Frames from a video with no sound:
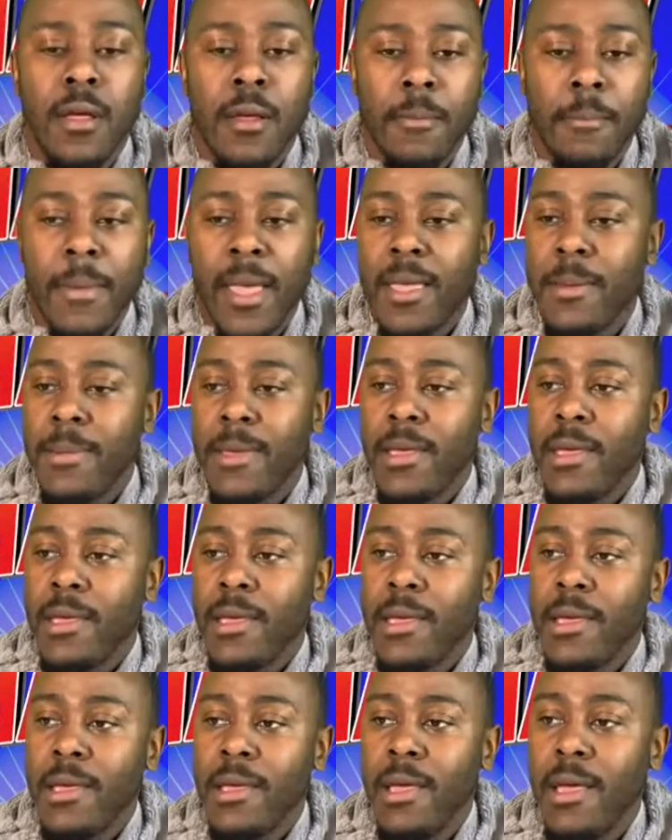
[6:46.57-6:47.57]

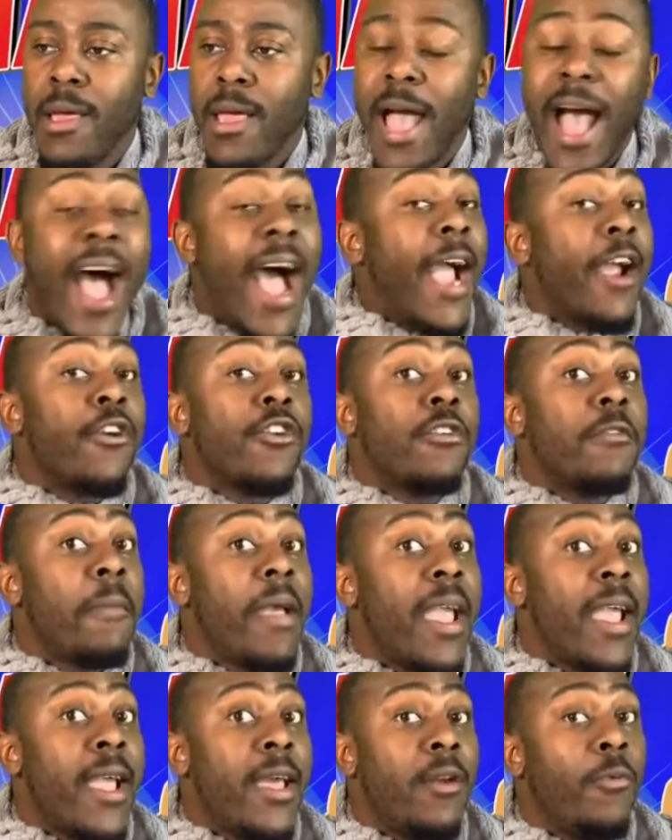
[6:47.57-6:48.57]
Maybe Iron
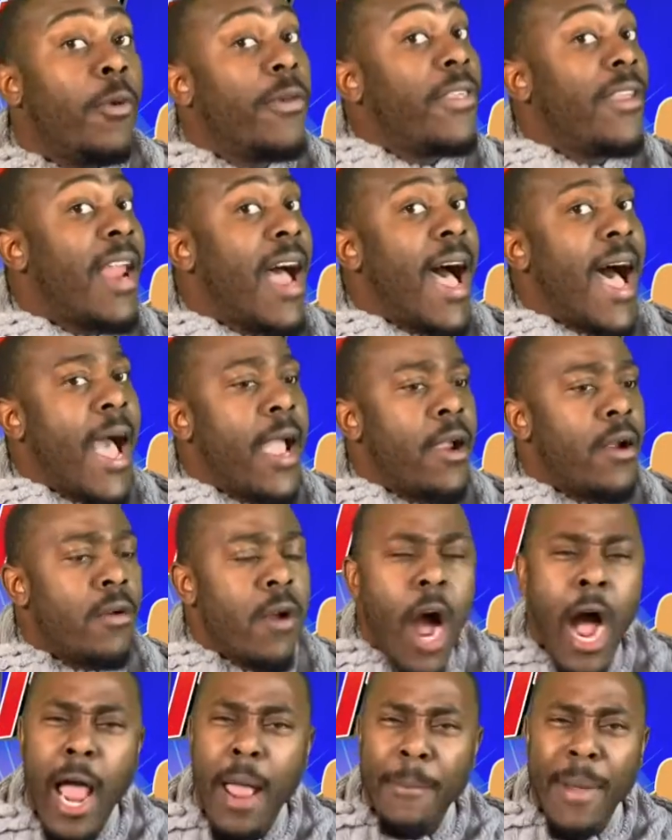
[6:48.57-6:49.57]
Man with an iron.
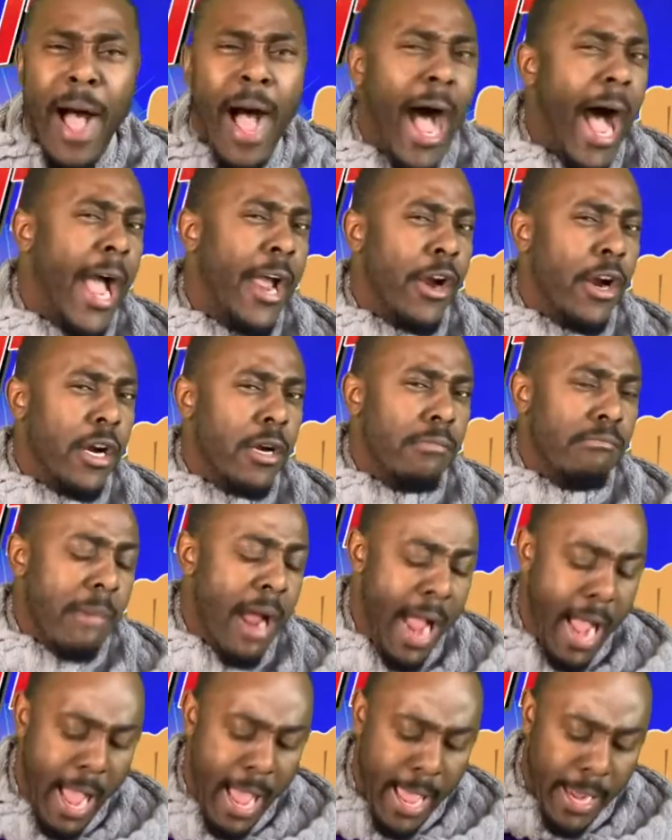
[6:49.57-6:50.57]
I'm Iron
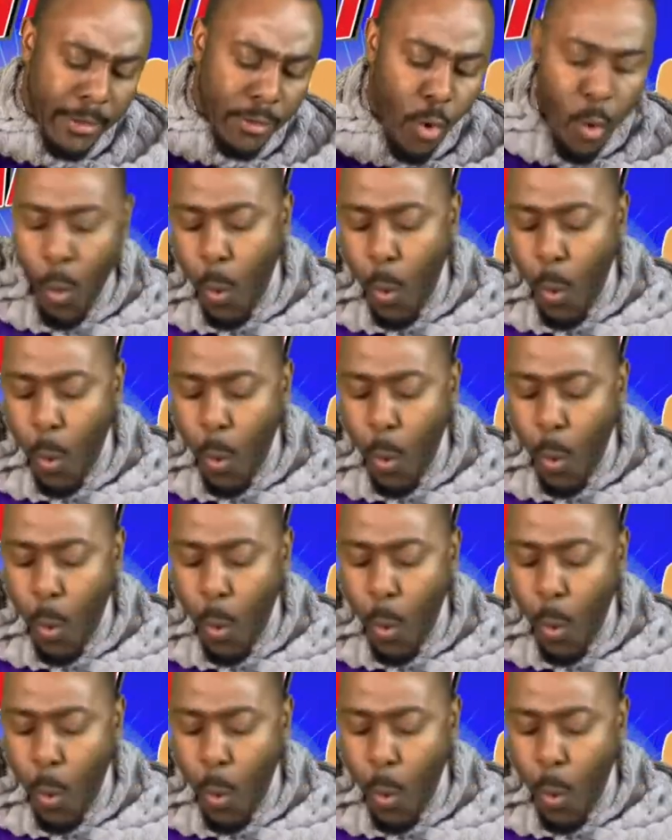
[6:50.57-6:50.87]
Man,